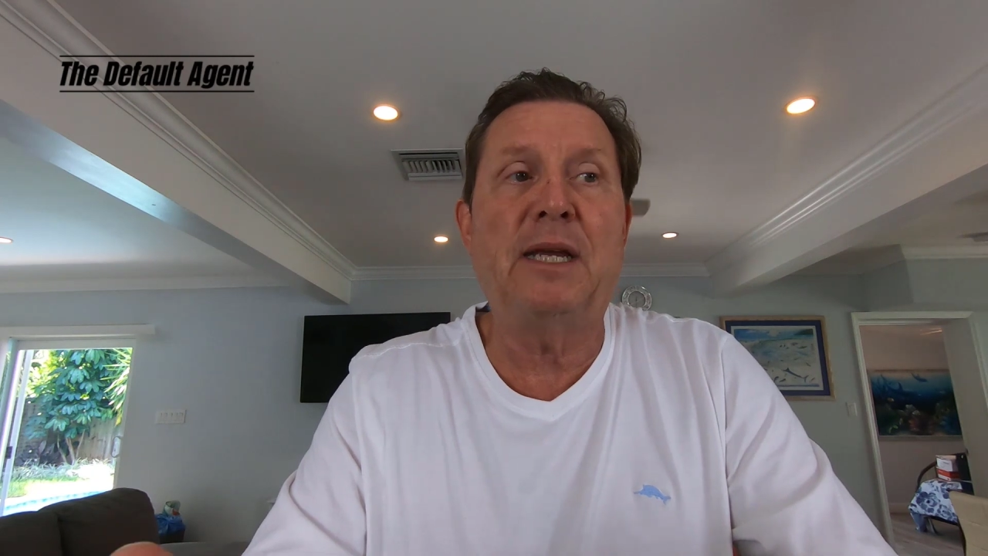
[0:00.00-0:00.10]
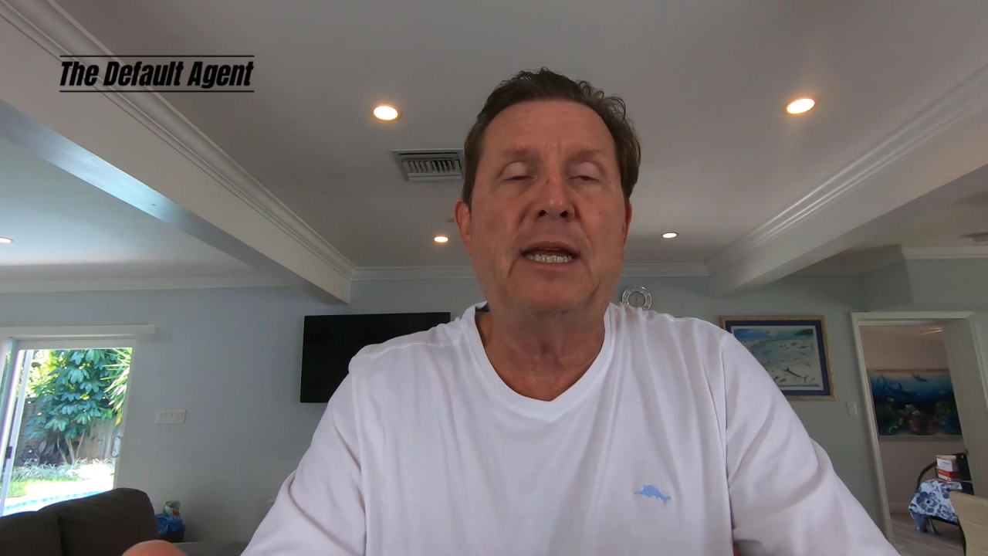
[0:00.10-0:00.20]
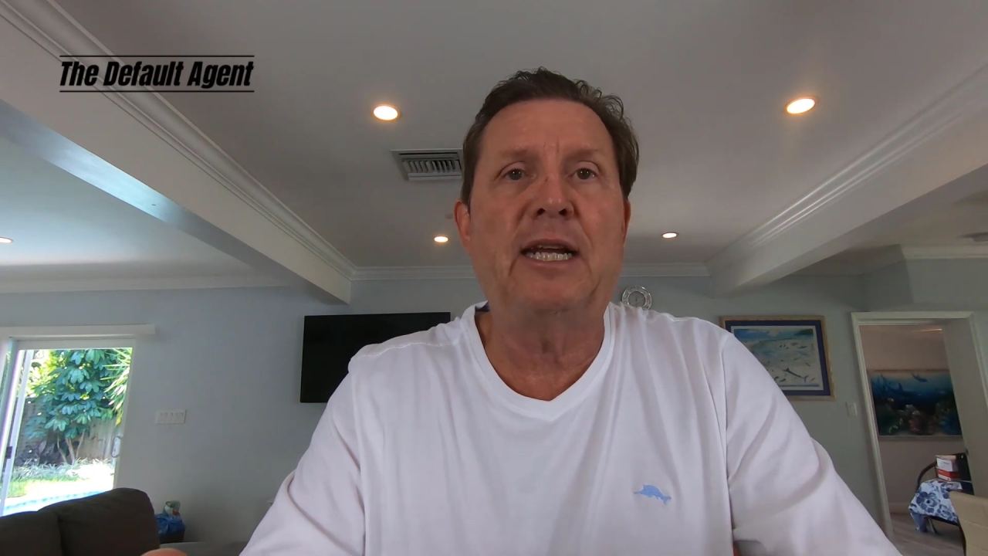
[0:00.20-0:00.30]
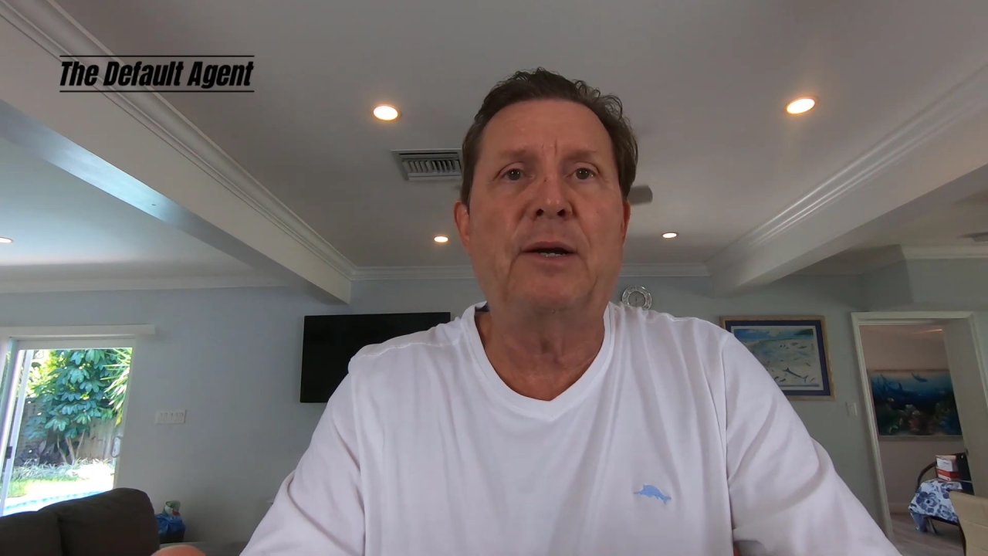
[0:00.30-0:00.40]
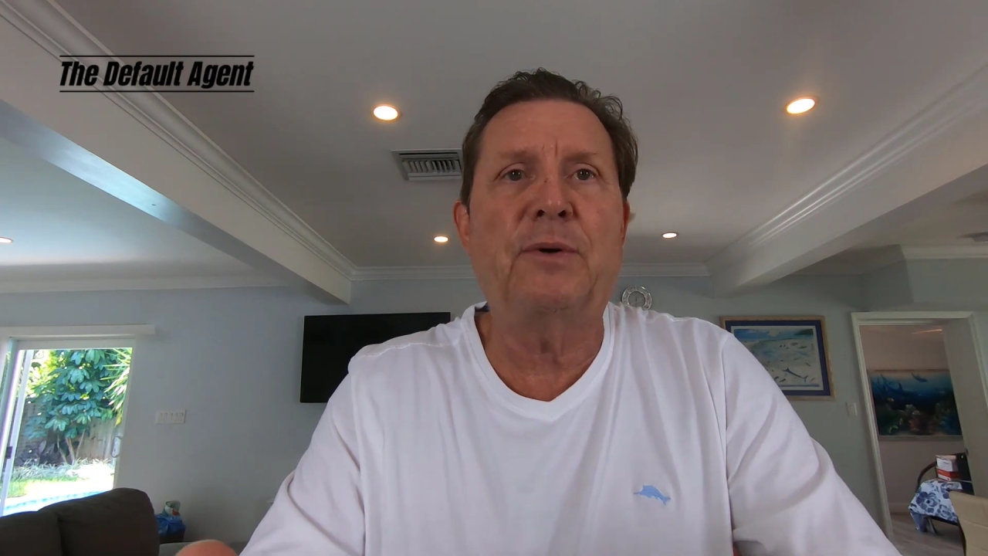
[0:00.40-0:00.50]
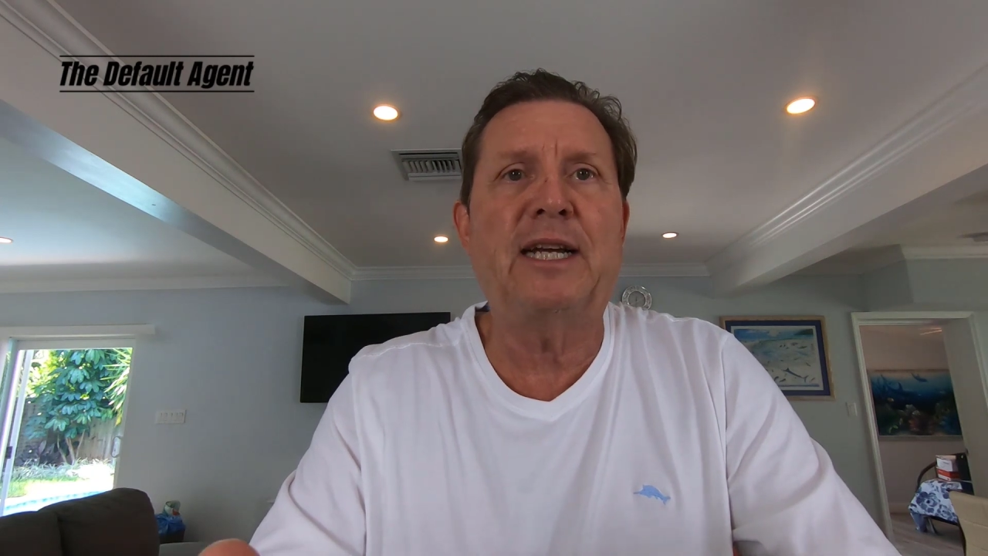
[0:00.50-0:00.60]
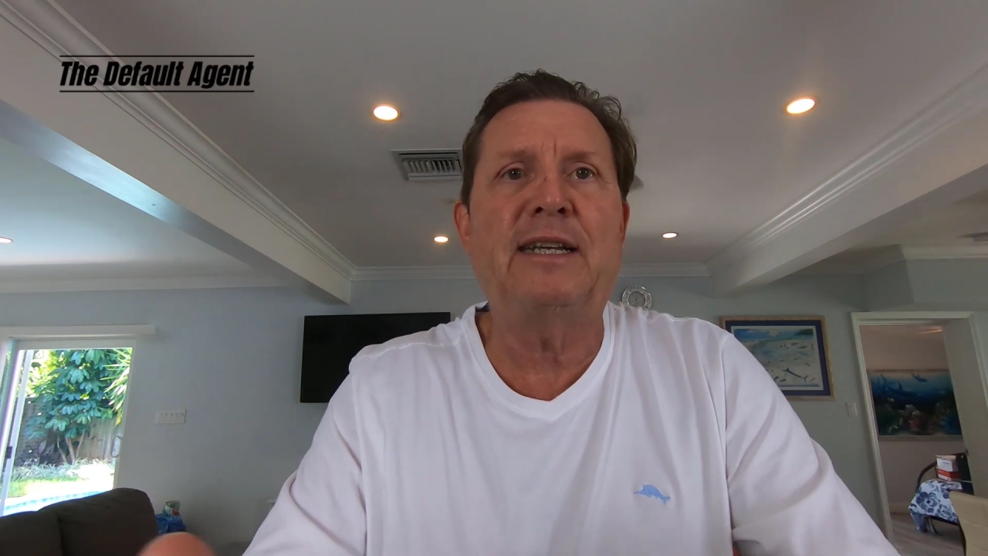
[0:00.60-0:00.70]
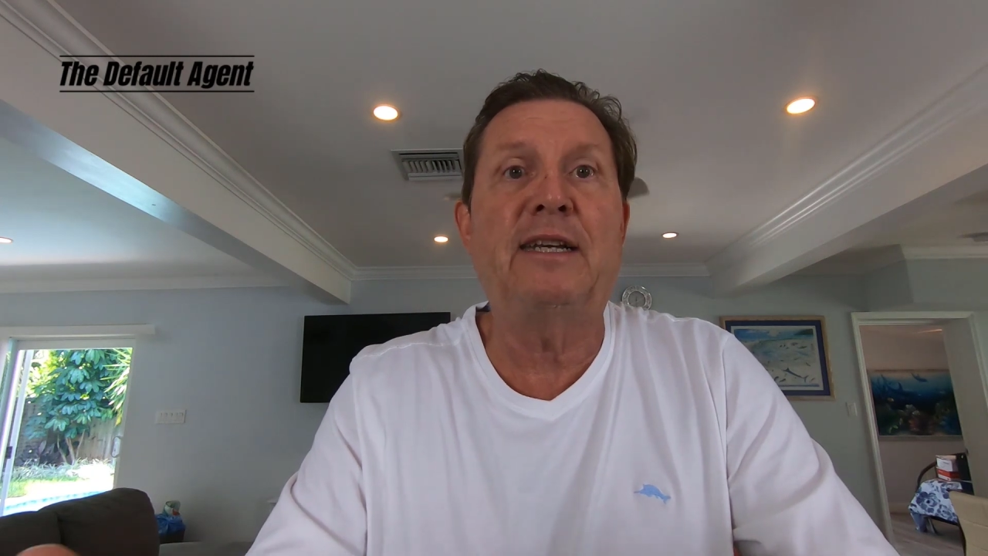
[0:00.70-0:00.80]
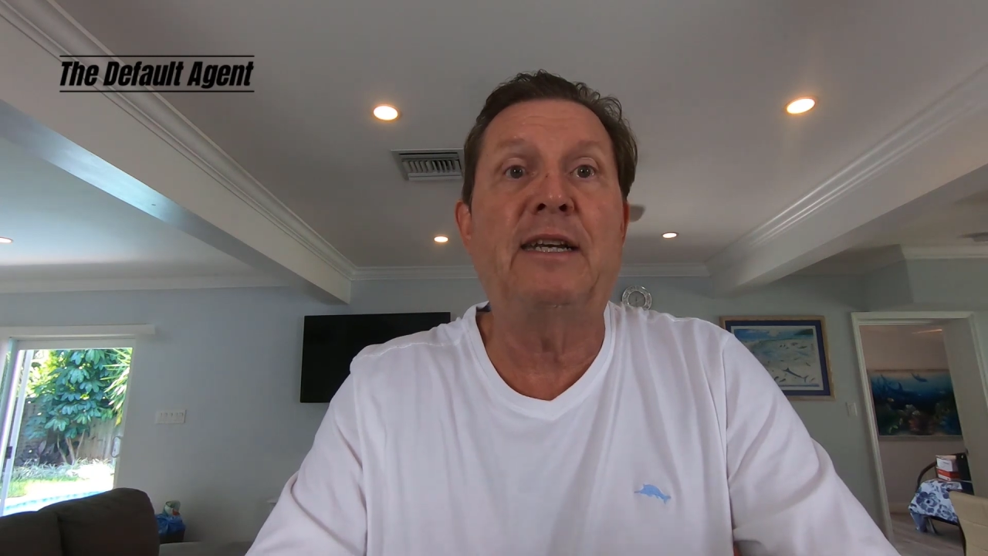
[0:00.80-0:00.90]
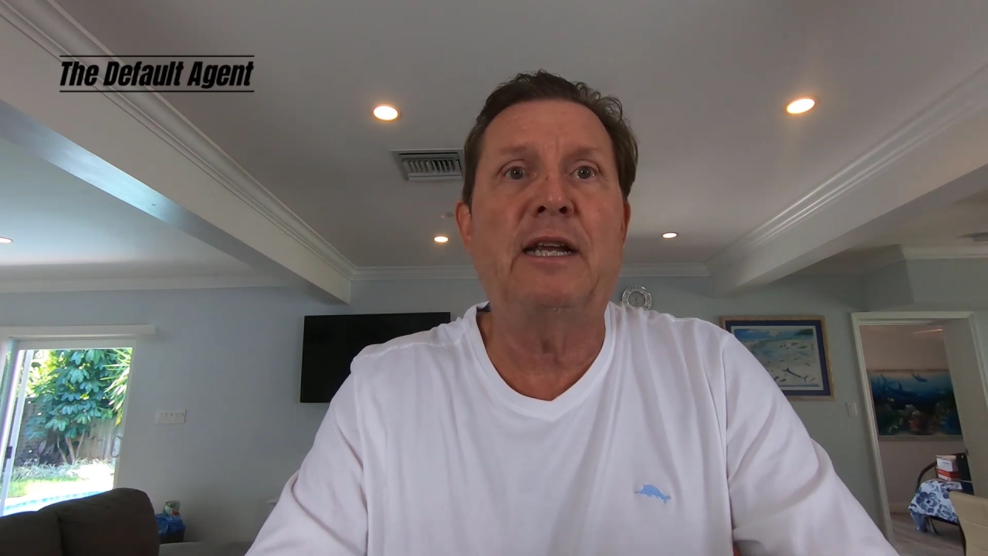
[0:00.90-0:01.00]
beginning when I
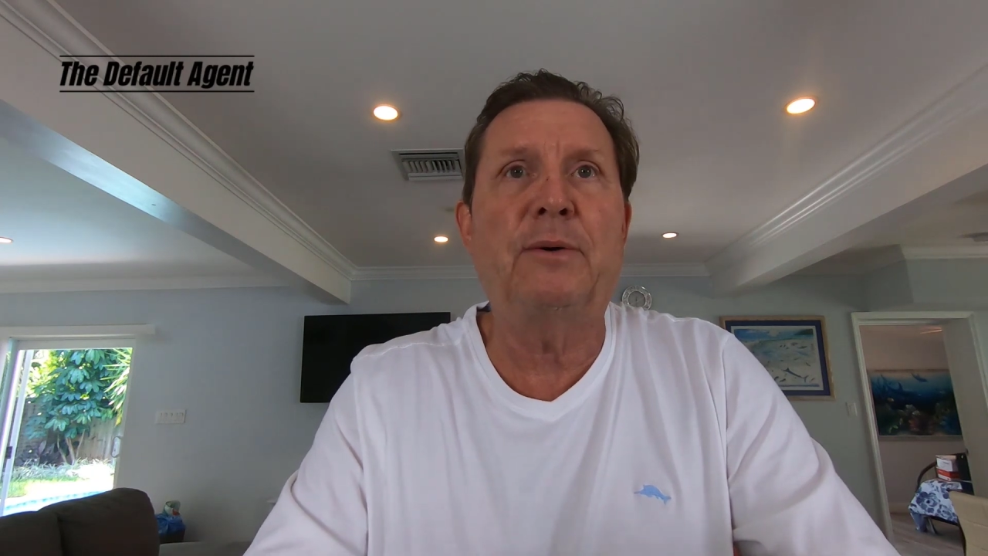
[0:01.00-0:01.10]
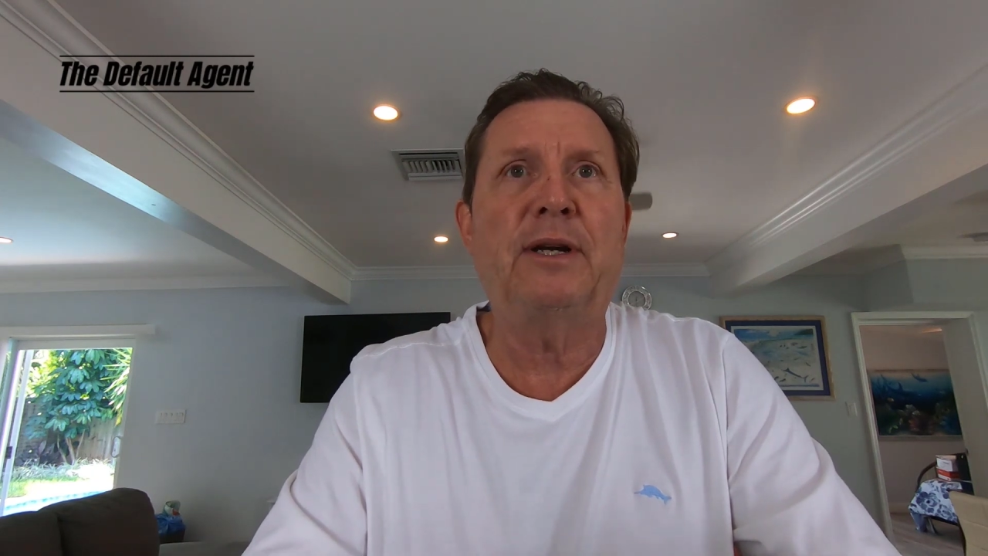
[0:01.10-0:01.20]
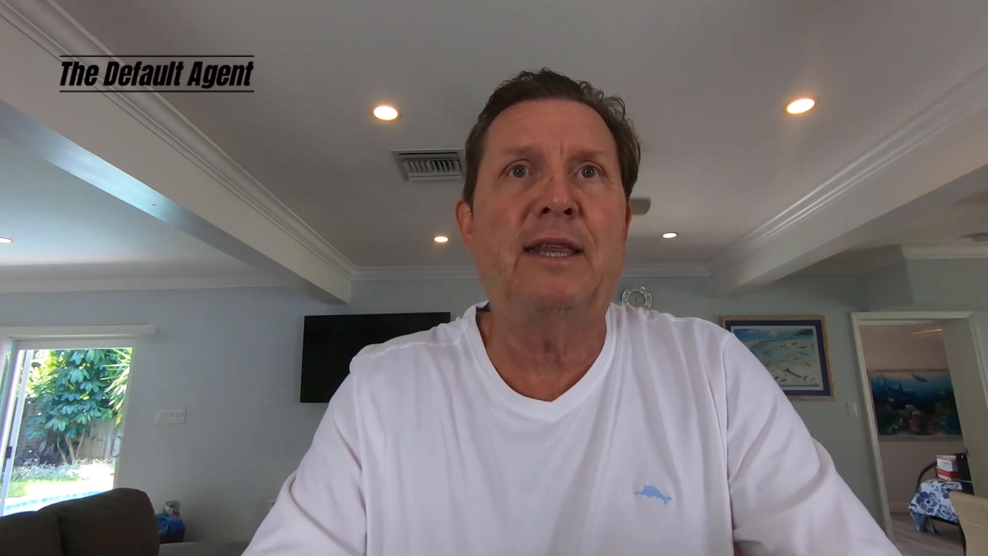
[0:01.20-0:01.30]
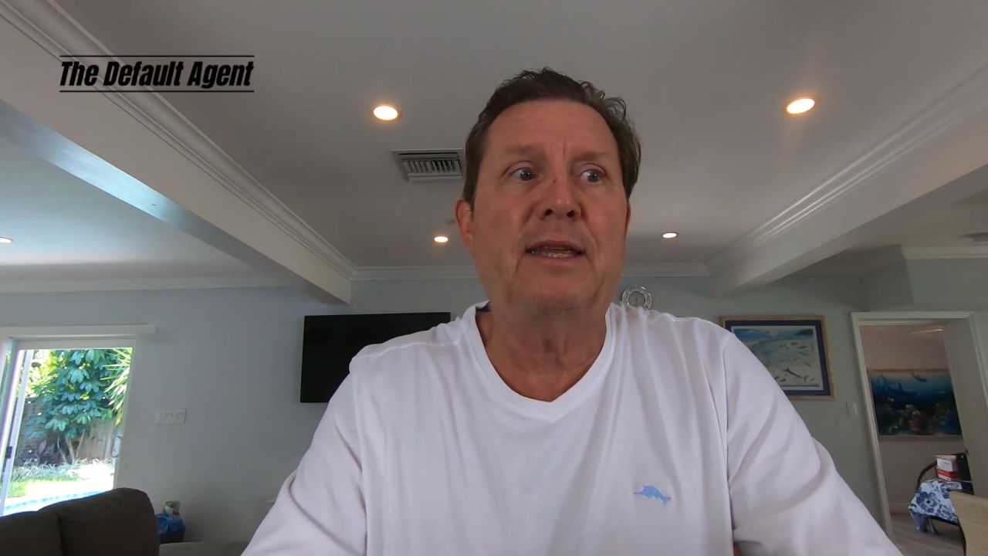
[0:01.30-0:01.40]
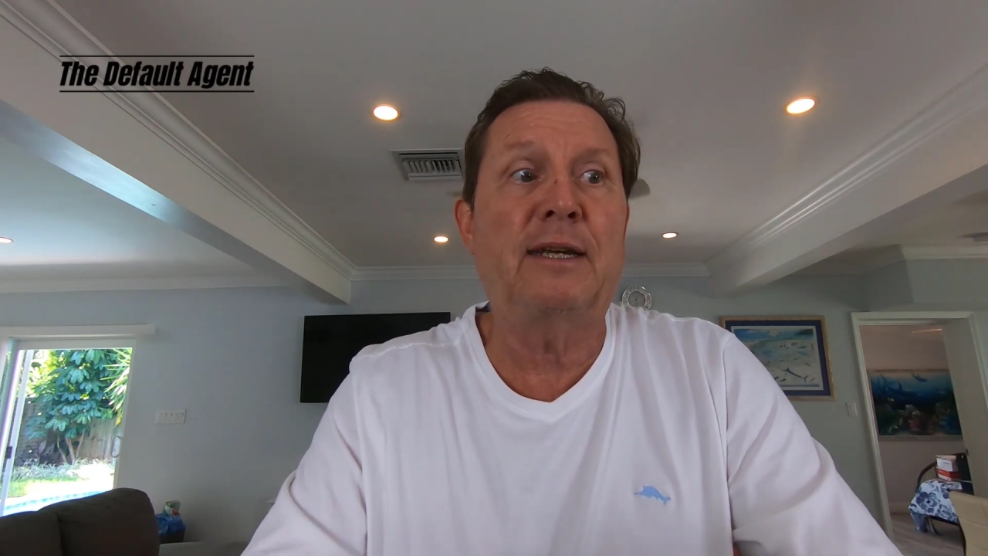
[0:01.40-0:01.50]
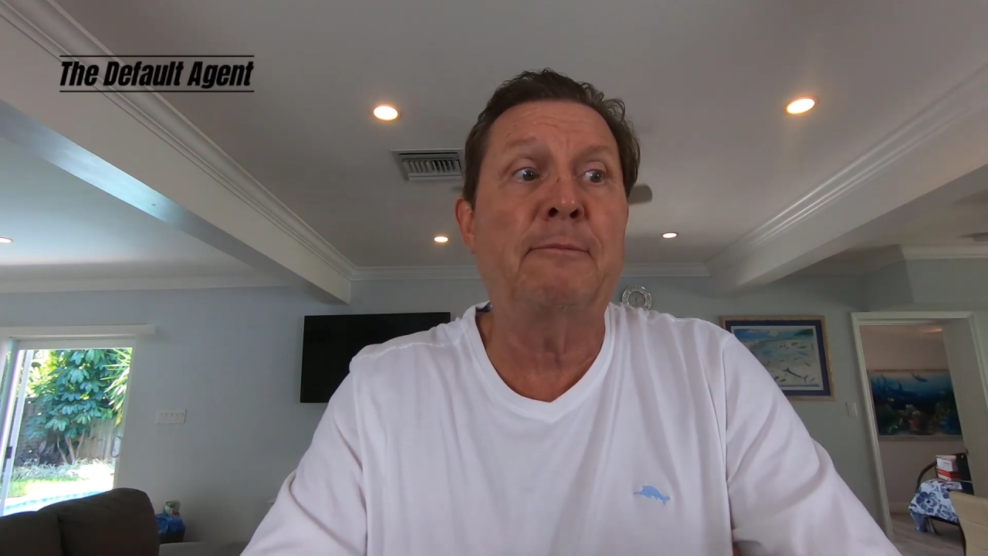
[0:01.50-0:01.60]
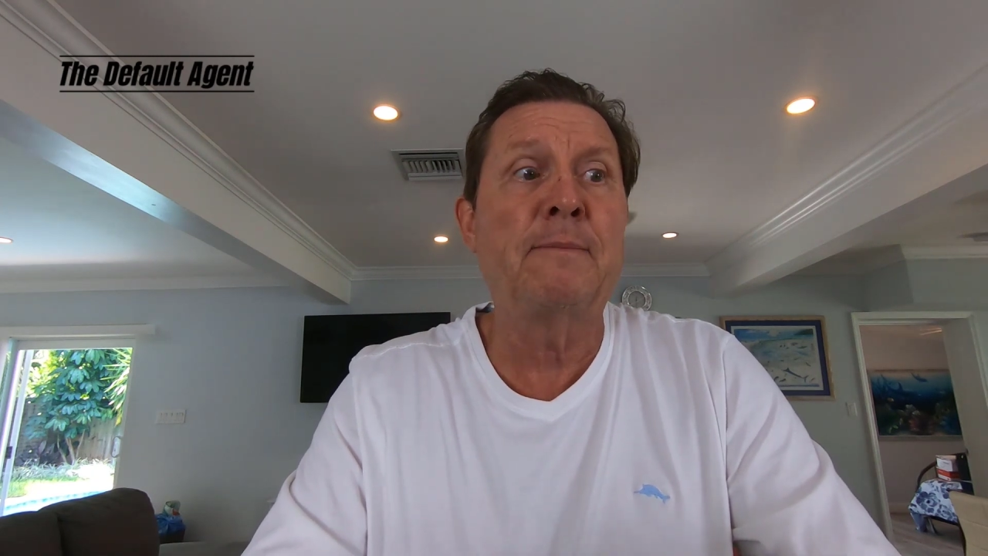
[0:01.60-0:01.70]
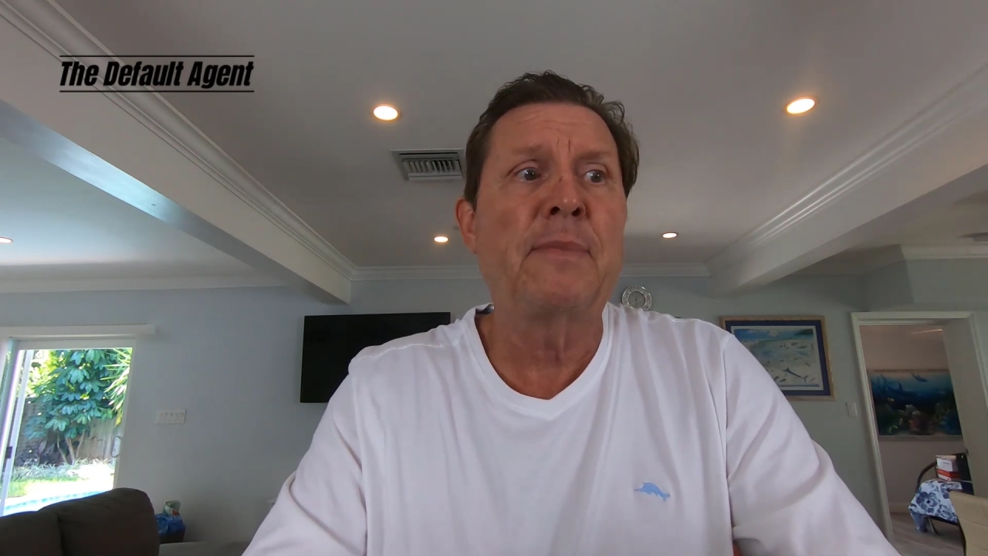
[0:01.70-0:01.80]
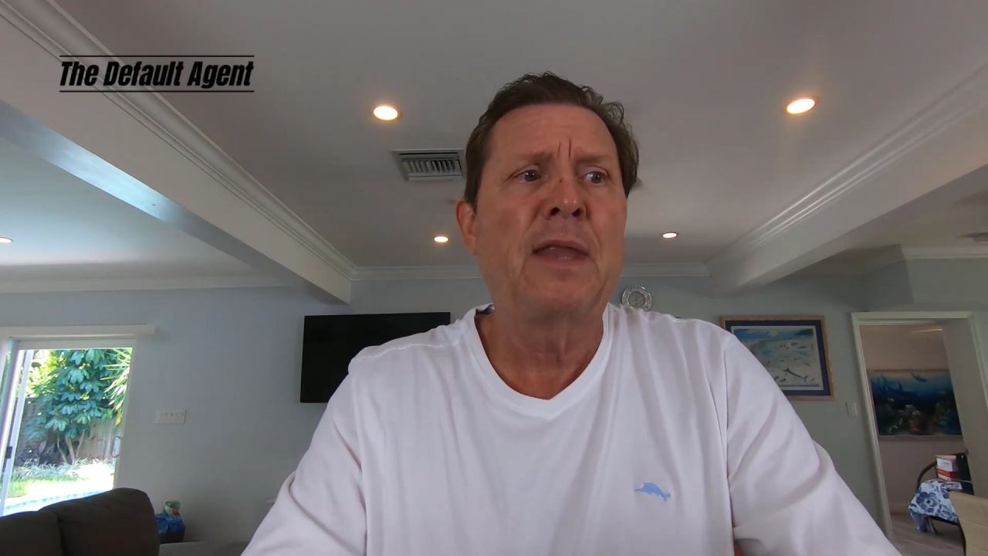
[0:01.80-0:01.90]
didn't know anything.